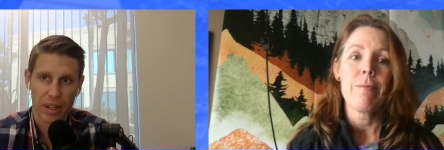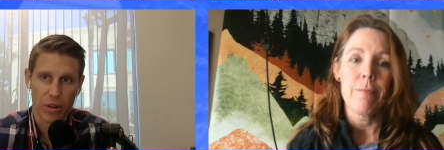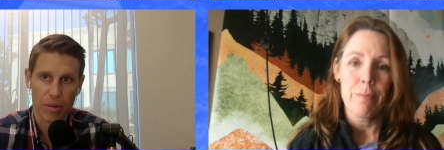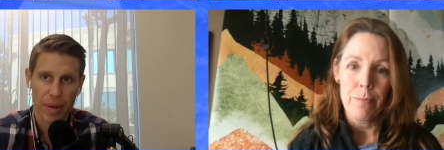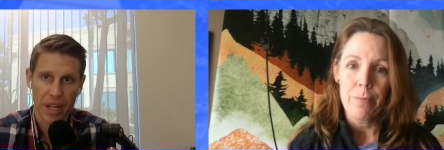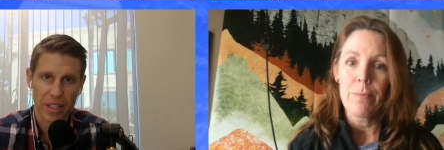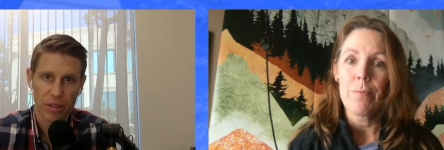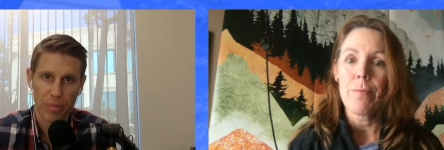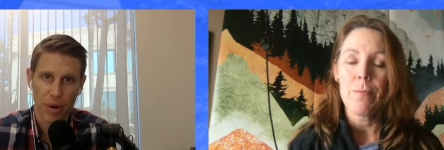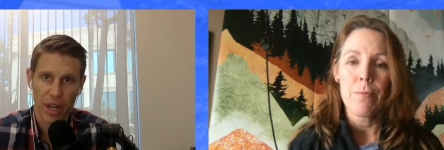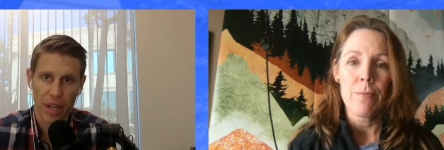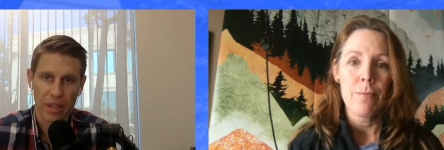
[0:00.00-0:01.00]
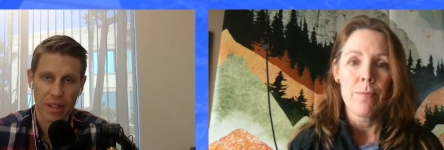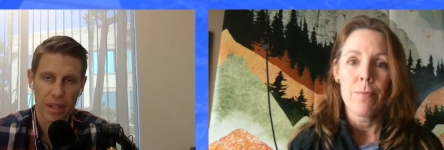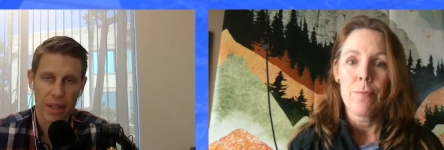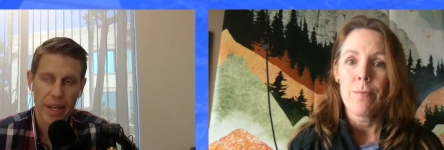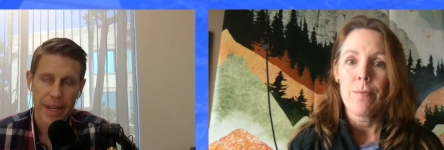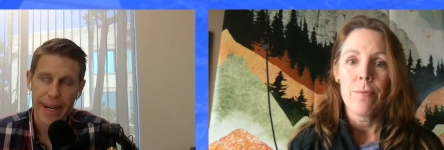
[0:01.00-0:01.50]
Speaker 1: You know, kind of going back to your
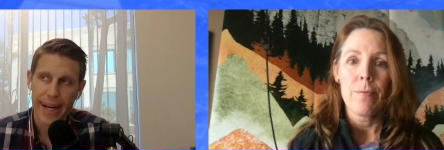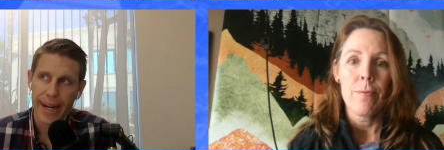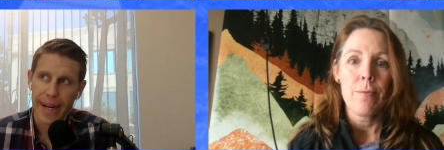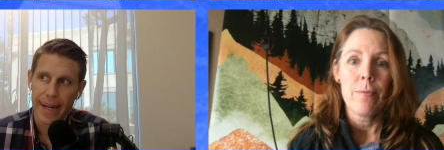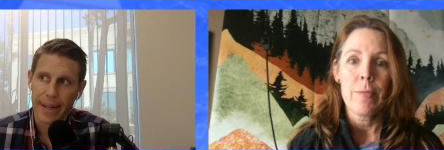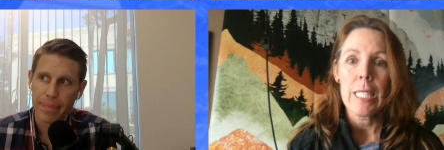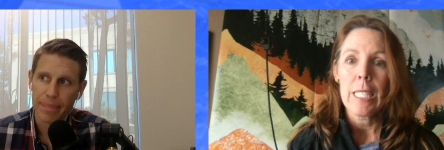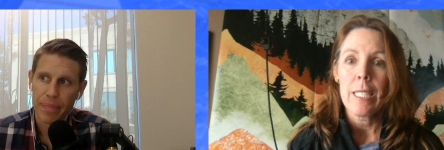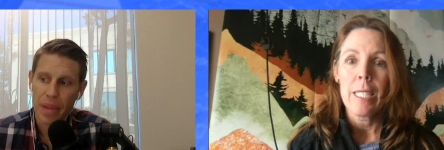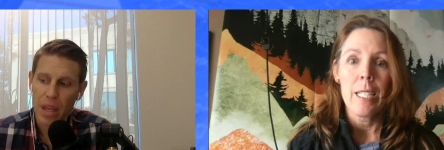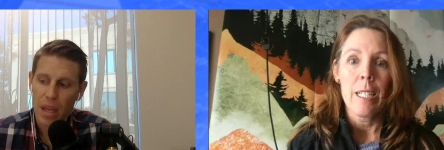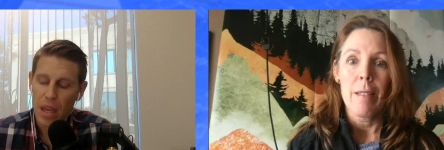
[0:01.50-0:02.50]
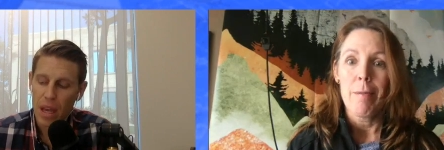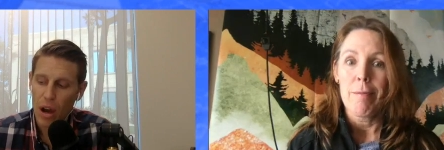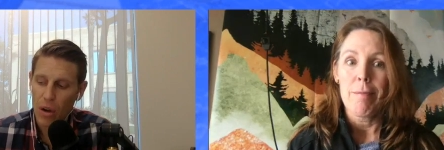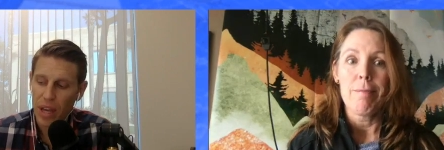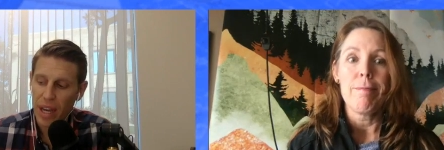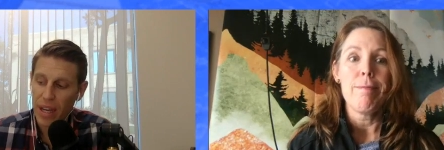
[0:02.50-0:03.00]
brand. Um,
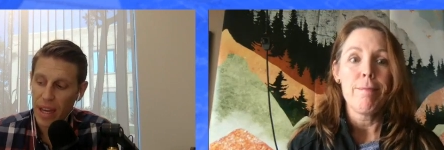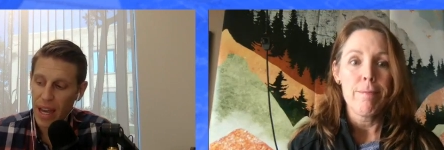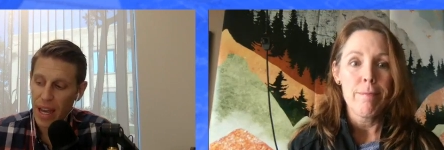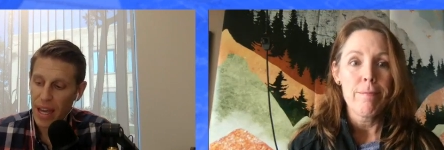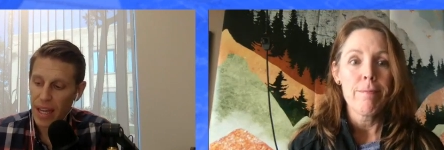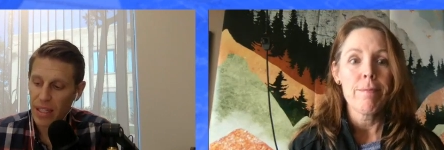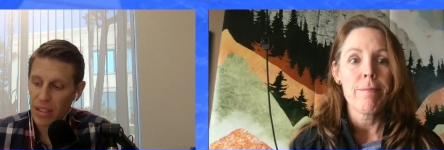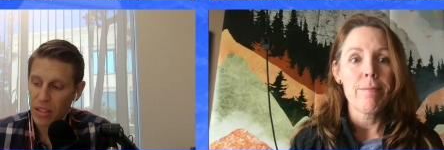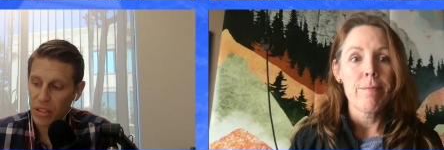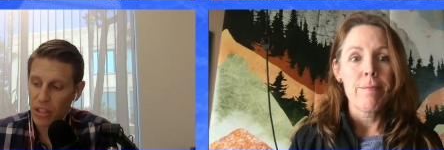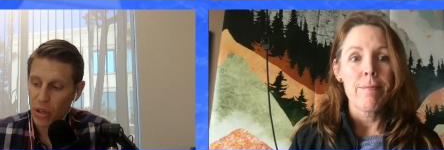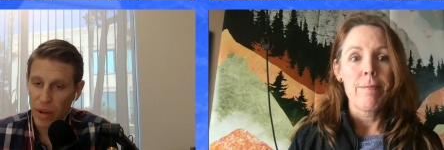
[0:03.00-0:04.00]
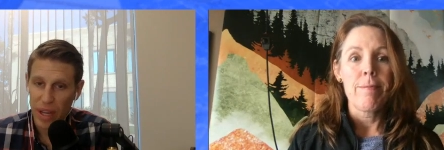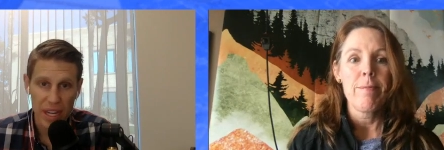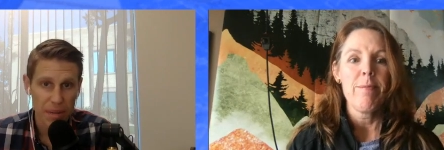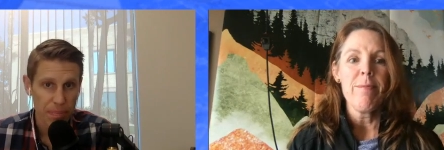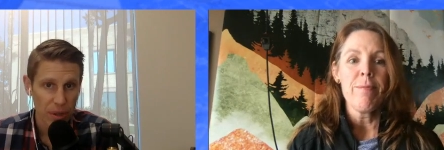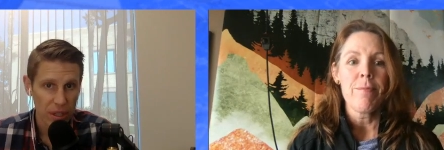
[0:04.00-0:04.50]
okay, mm-hmm. and so any
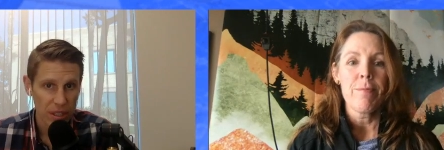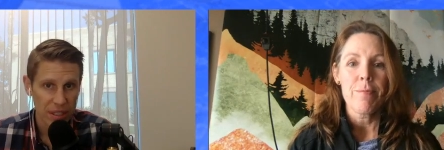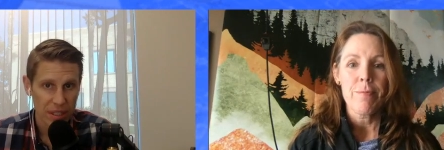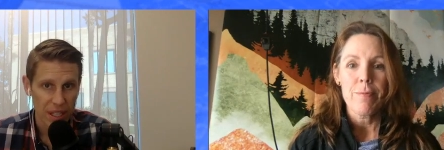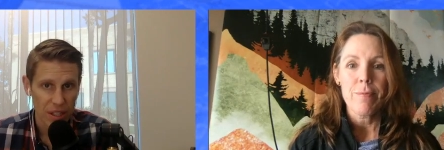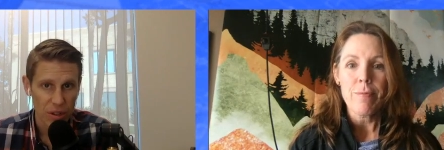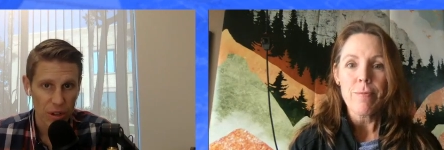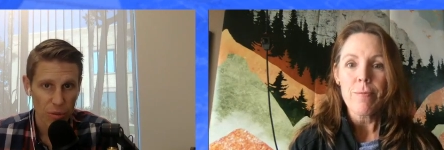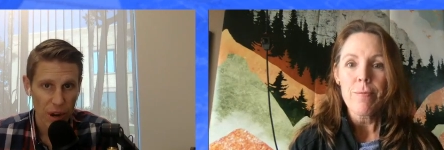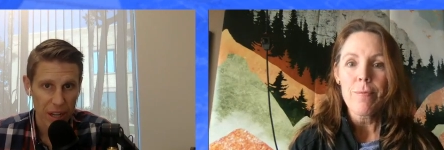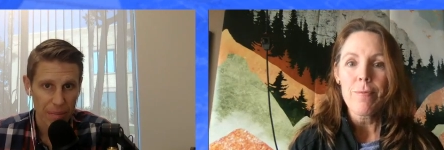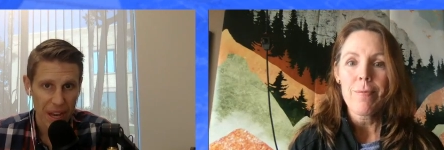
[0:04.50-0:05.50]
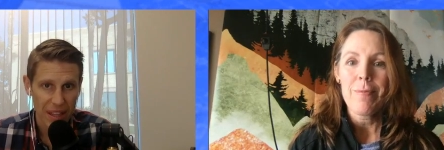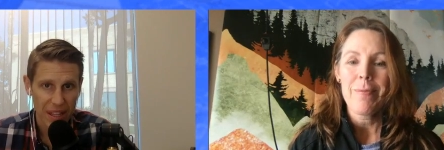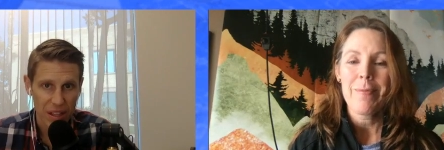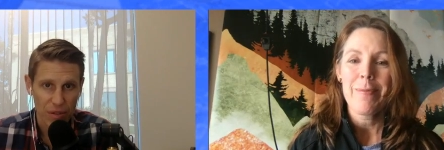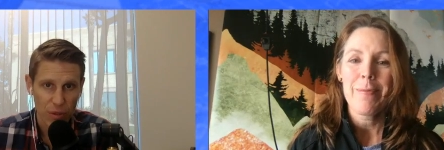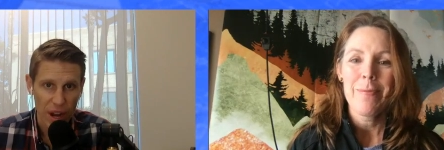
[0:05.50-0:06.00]
books that you can recommend that
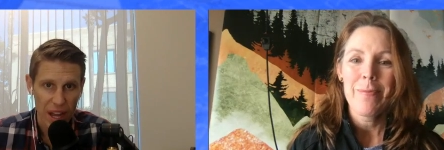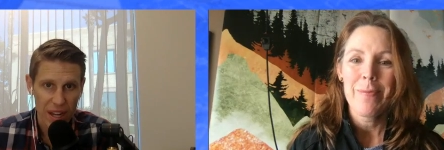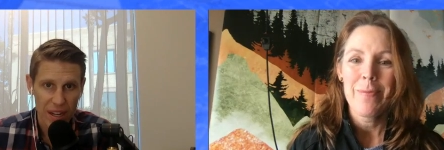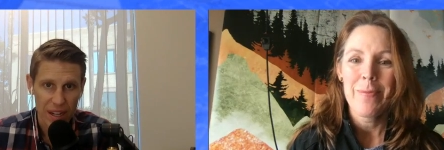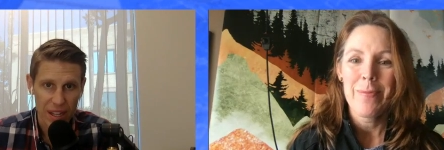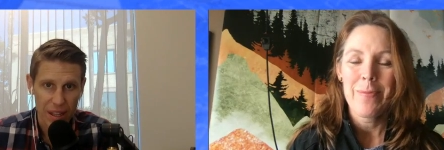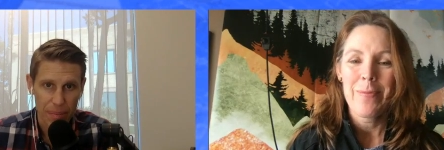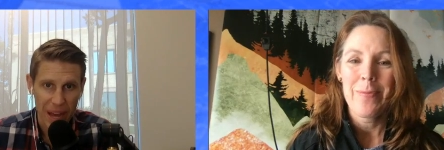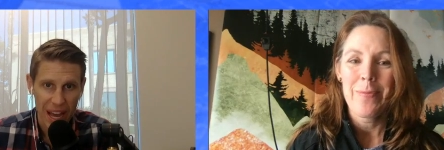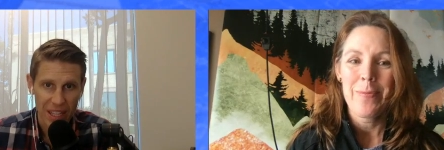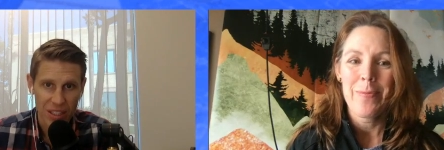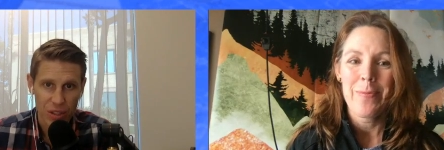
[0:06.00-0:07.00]
you've read in the past